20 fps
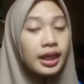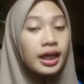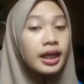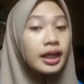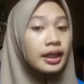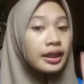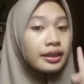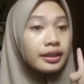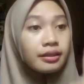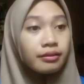
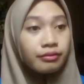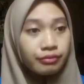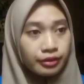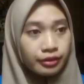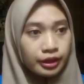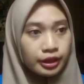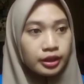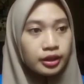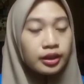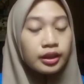The
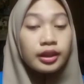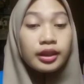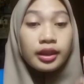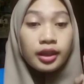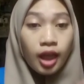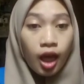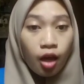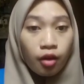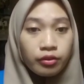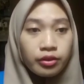first,
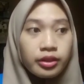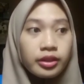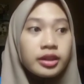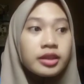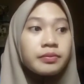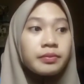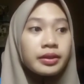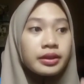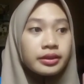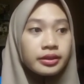noun,
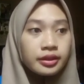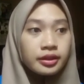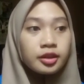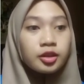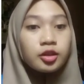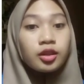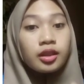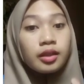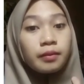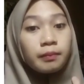refers a
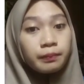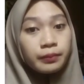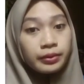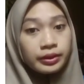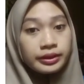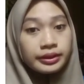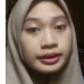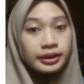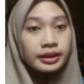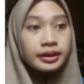
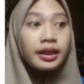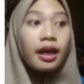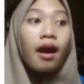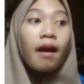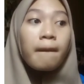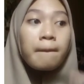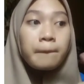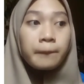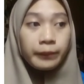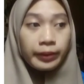person,
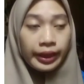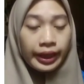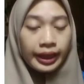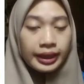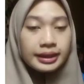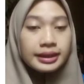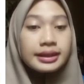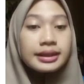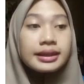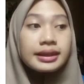place,
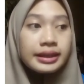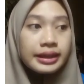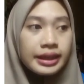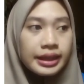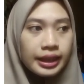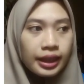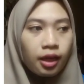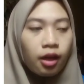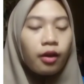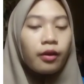thing,
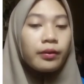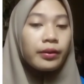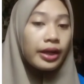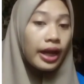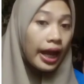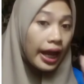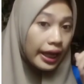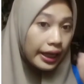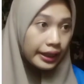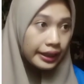or
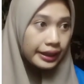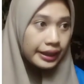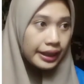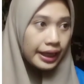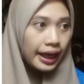idea.